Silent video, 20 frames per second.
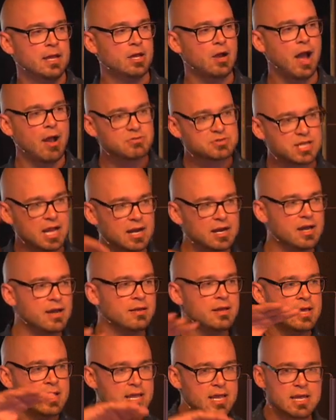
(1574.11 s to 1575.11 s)
I was kind of
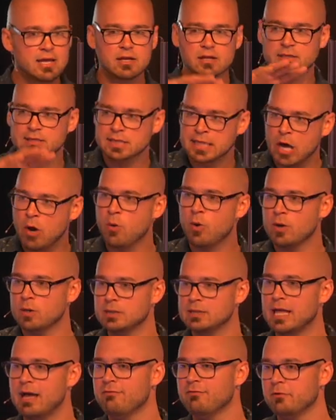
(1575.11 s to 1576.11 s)
in a lower
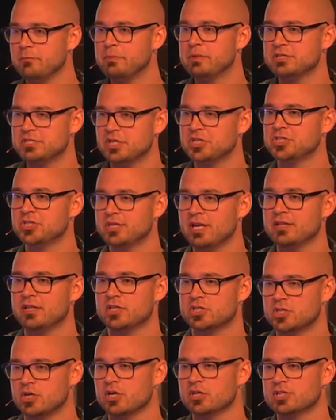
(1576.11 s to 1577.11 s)
level position at the
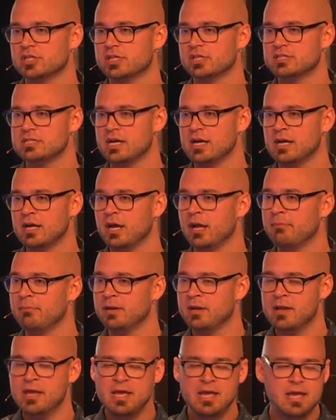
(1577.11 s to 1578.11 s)
church at the time,
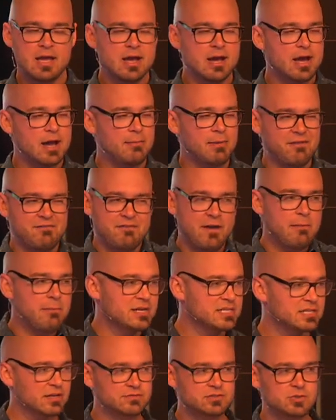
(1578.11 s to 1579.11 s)
and I found
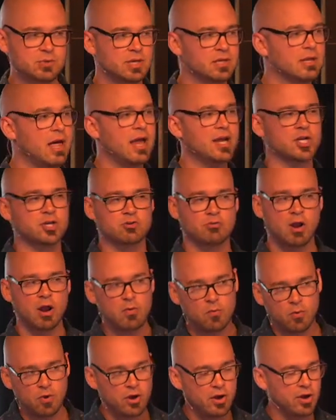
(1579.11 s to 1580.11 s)
myself doing a lot of
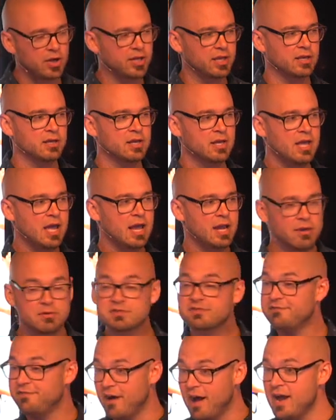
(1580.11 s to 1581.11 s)
grunt work, and it was
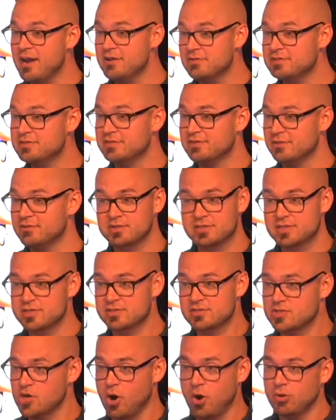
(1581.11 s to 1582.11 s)
fine. It was
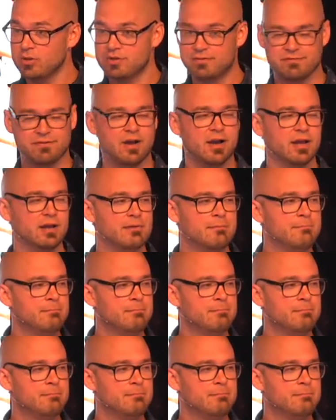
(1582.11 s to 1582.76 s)
totally fine.